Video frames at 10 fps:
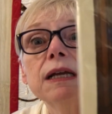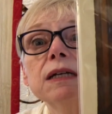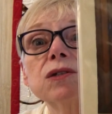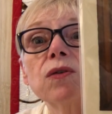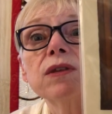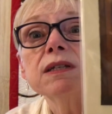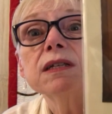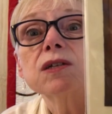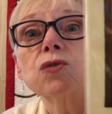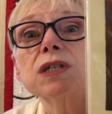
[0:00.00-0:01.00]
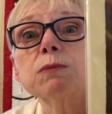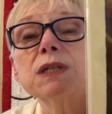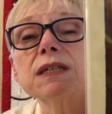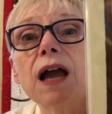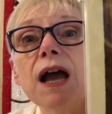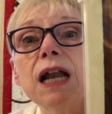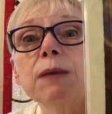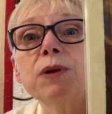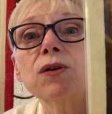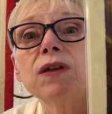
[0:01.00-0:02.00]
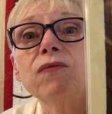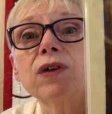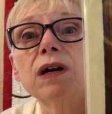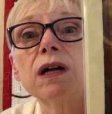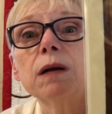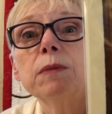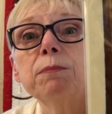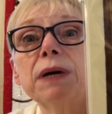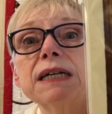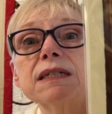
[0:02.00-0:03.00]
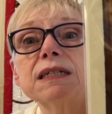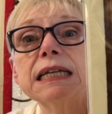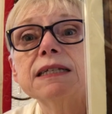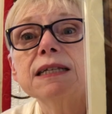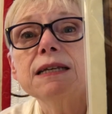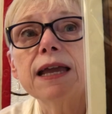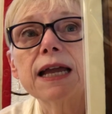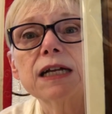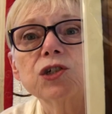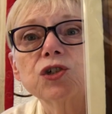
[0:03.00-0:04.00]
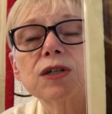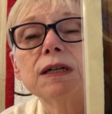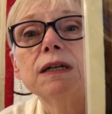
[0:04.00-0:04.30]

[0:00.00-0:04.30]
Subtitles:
So this is Christmas at Hollyberry Farm by Stacy Nash.